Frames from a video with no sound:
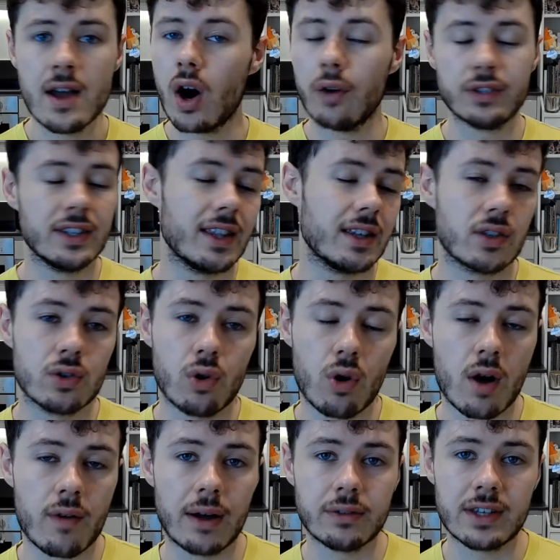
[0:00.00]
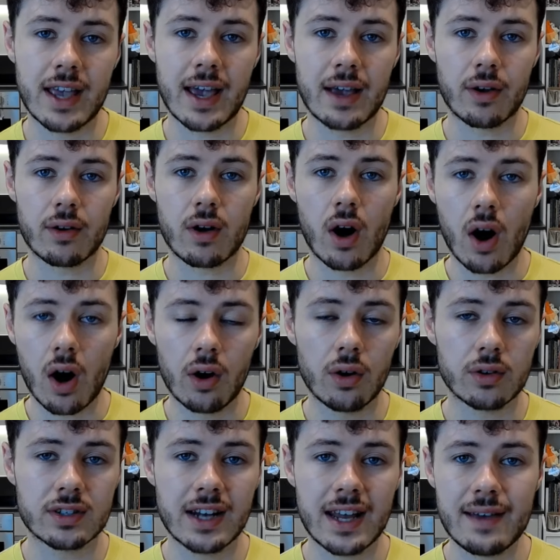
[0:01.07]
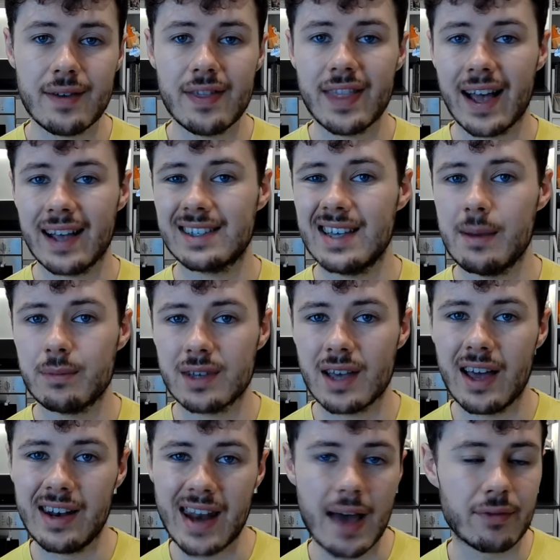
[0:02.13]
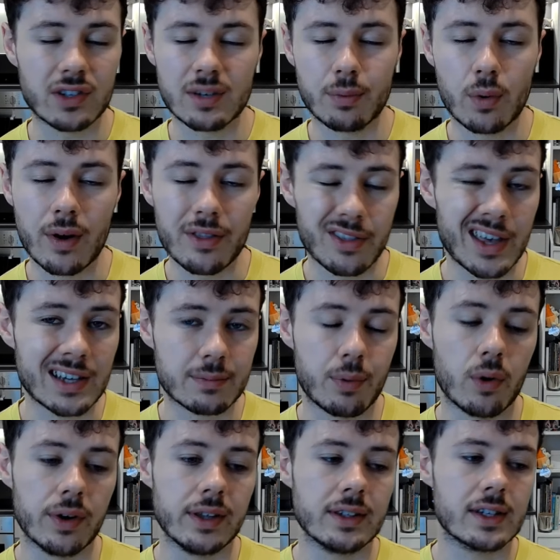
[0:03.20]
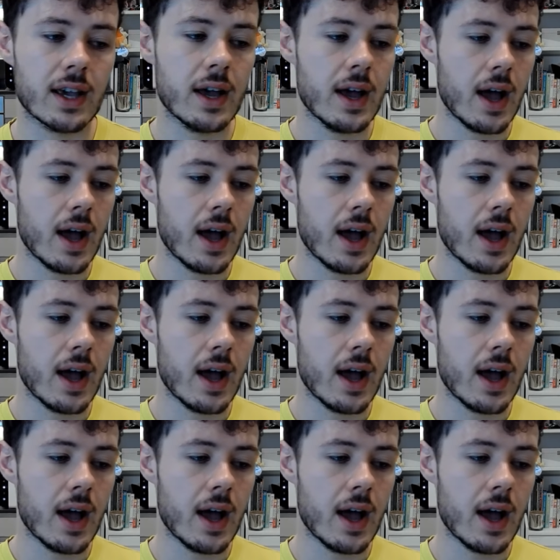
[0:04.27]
Obviously, there's a talk around Diego Carlos leaving. That seems inevitable at this point.